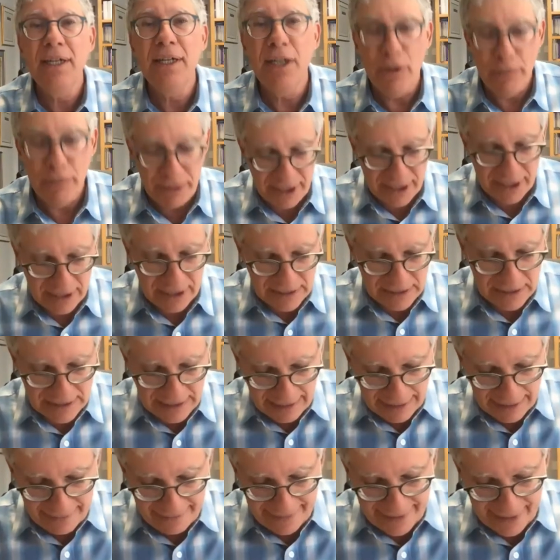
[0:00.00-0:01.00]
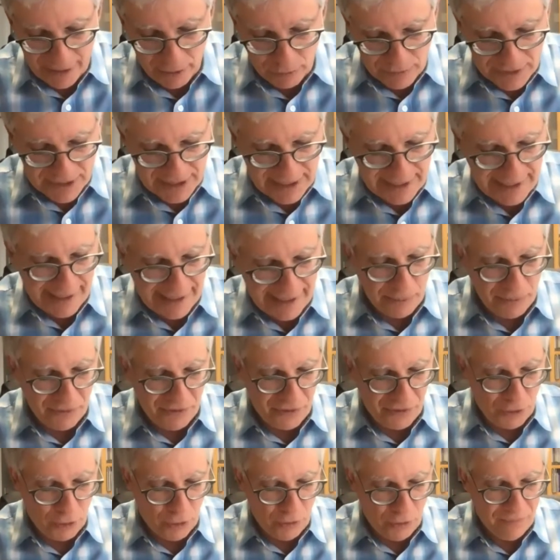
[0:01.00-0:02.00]
because that was
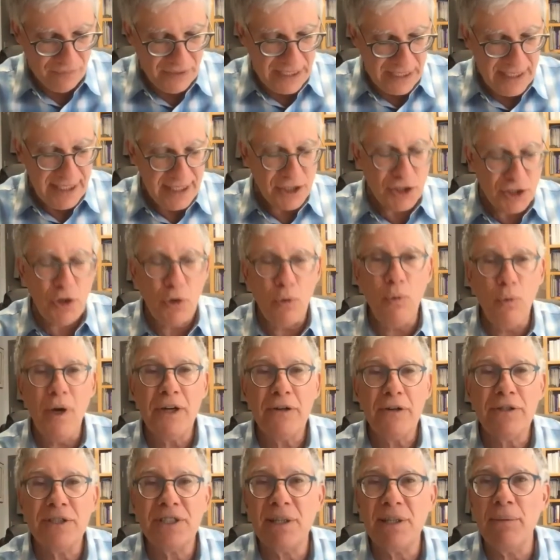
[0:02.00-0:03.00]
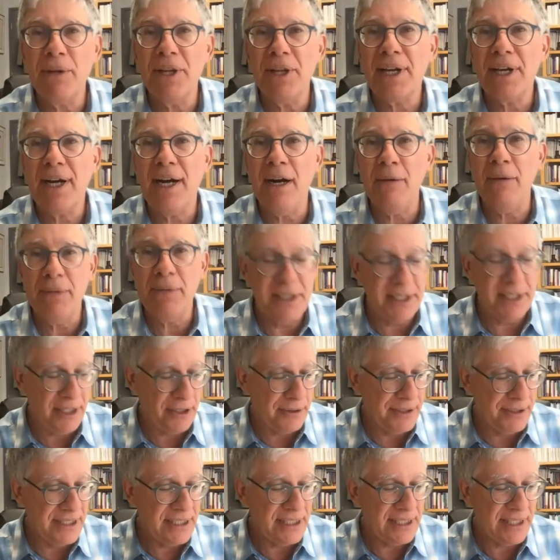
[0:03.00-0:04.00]
helpful. So what are some of the
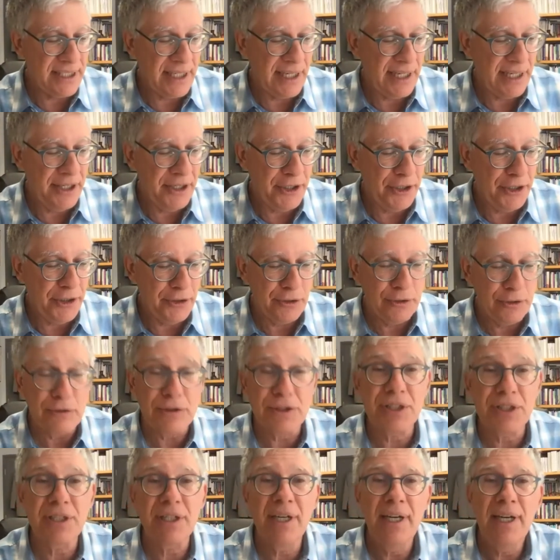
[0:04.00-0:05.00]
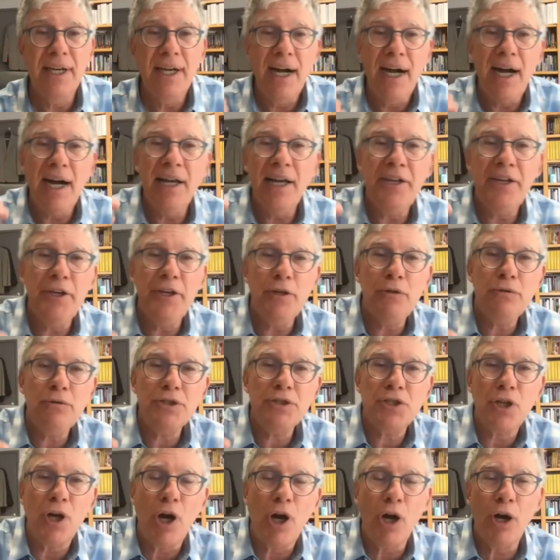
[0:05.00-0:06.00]
commentaries that I used? I
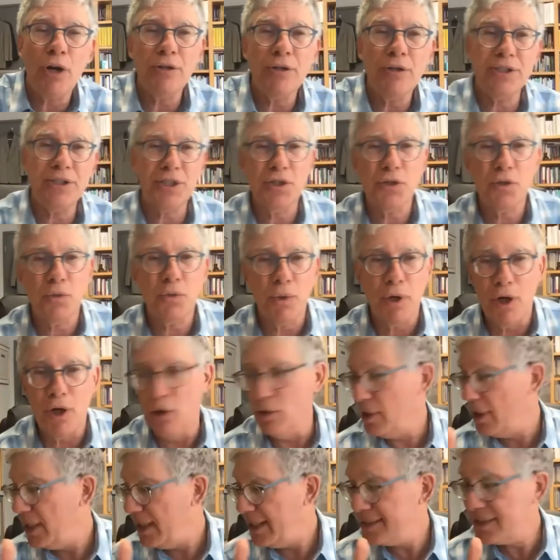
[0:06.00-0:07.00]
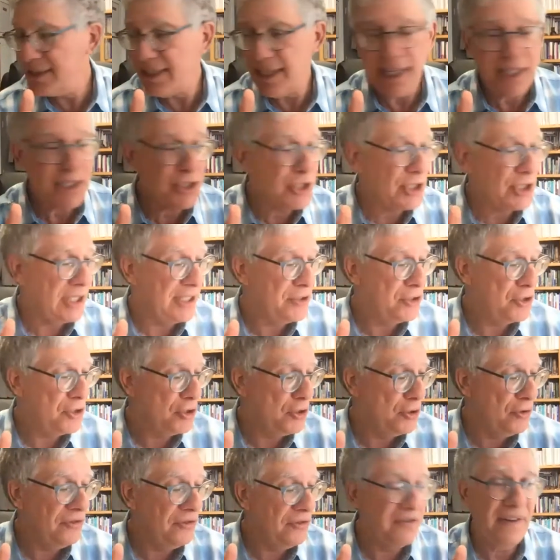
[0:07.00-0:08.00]
used Art Scroll. It's actually
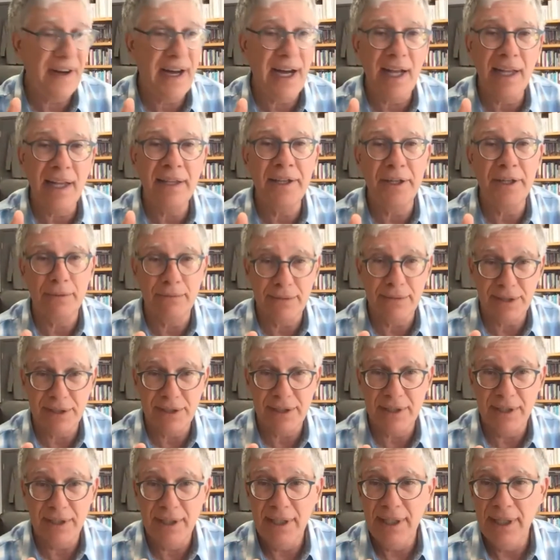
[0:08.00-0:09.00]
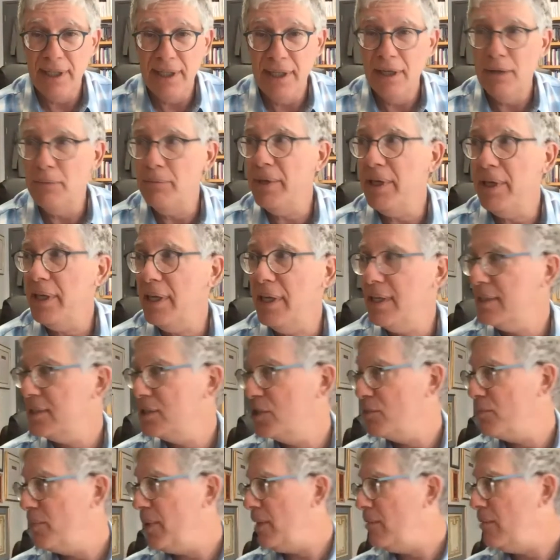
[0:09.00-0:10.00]
2 volumes, meaning it's
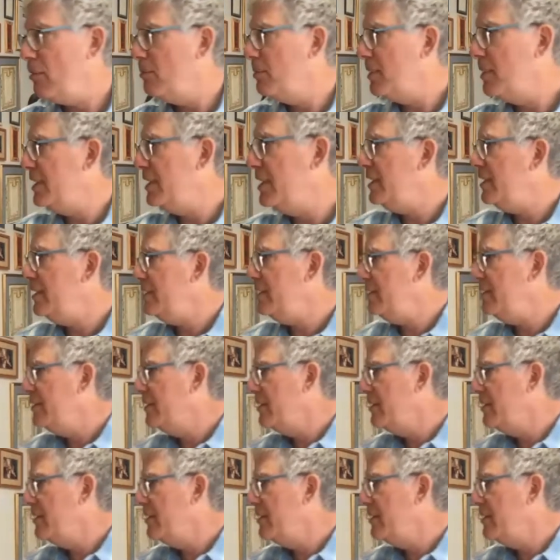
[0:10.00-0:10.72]
probably